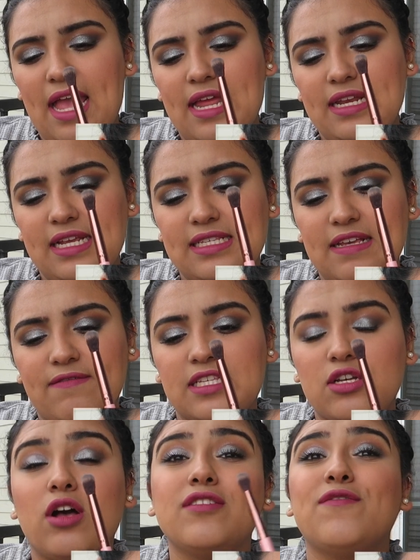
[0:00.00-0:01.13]
and it's
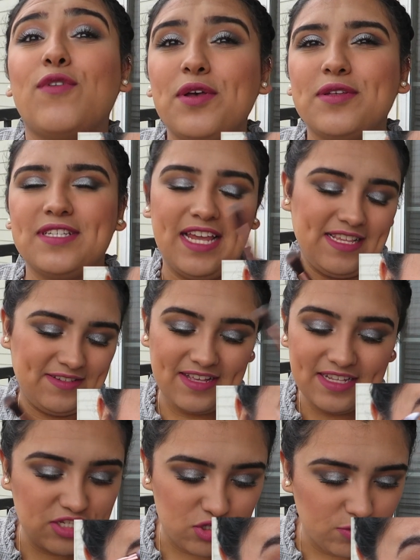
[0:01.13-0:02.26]
called Foiled Again, so
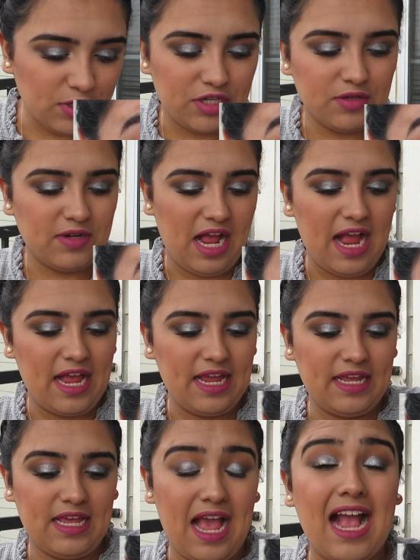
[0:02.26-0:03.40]
that's super cute.
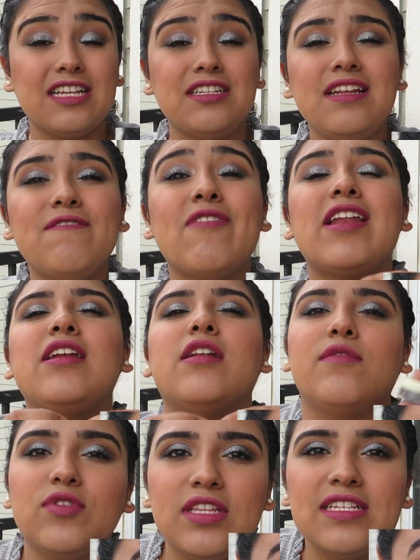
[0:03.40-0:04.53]
I actually fell in
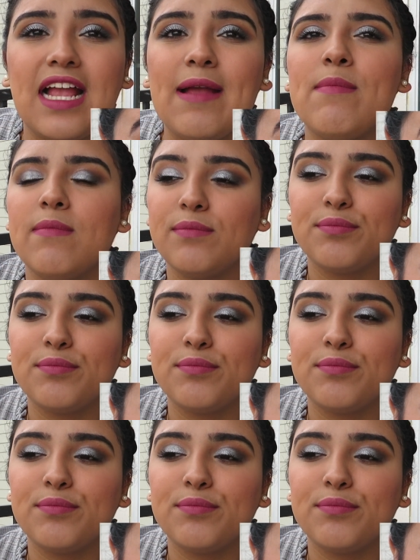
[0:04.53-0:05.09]
love with this. I'm